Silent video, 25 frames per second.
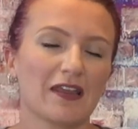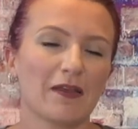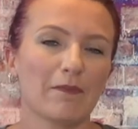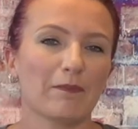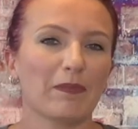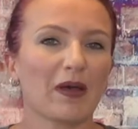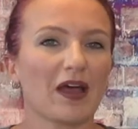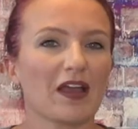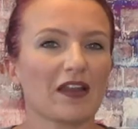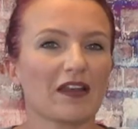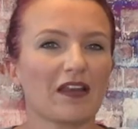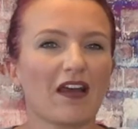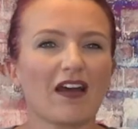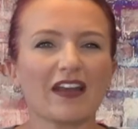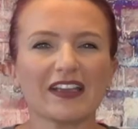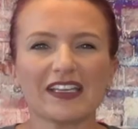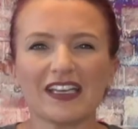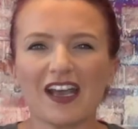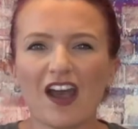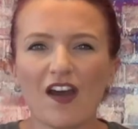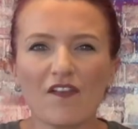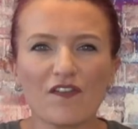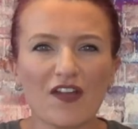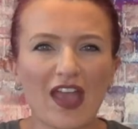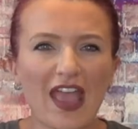But I
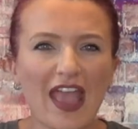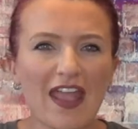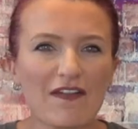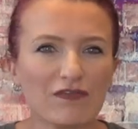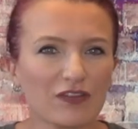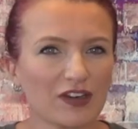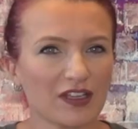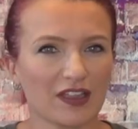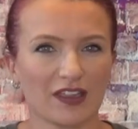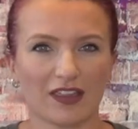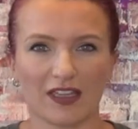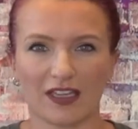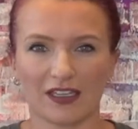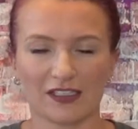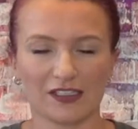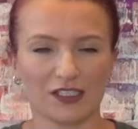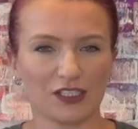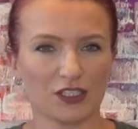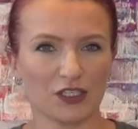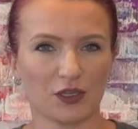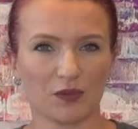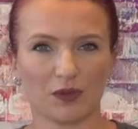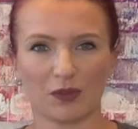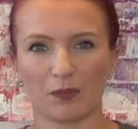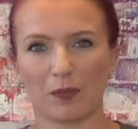cover everything to
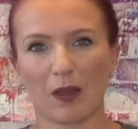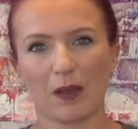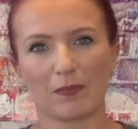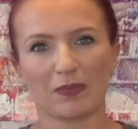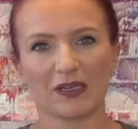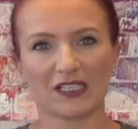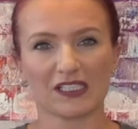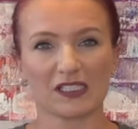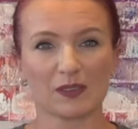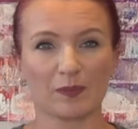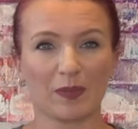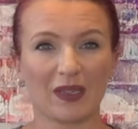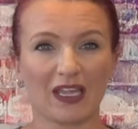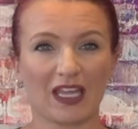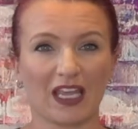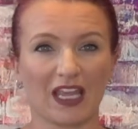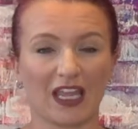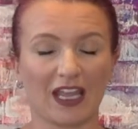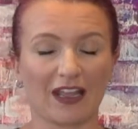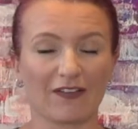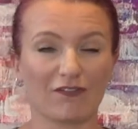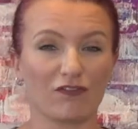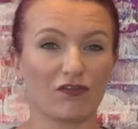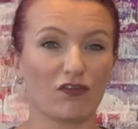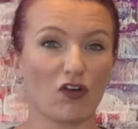do with public
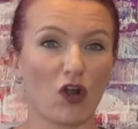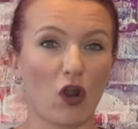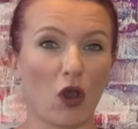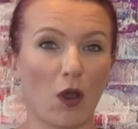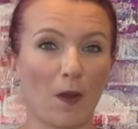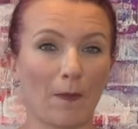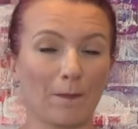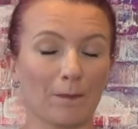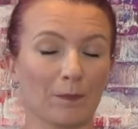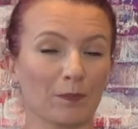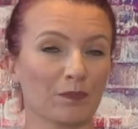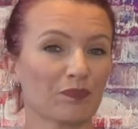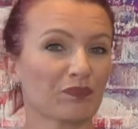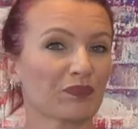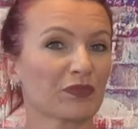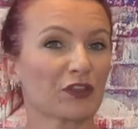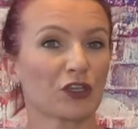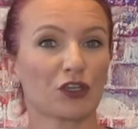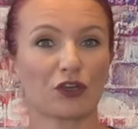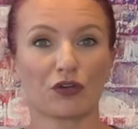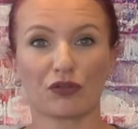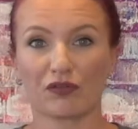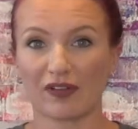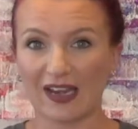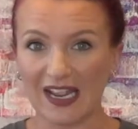speaking, from
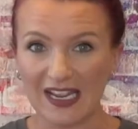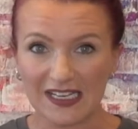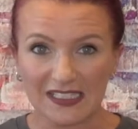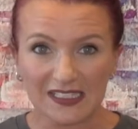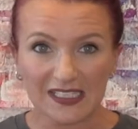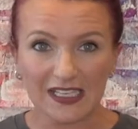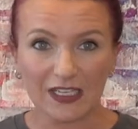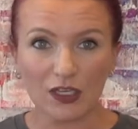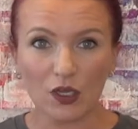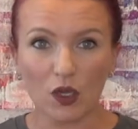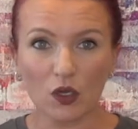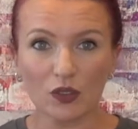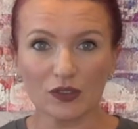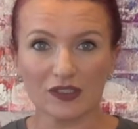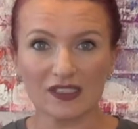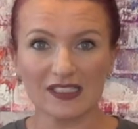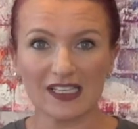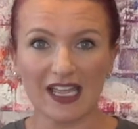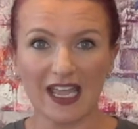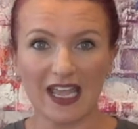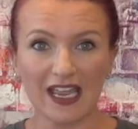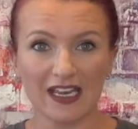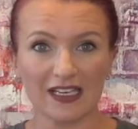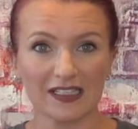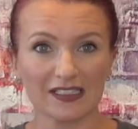creating
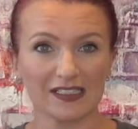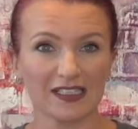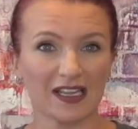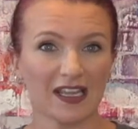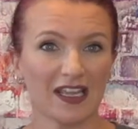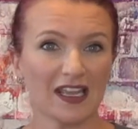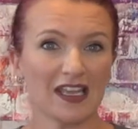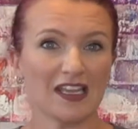content,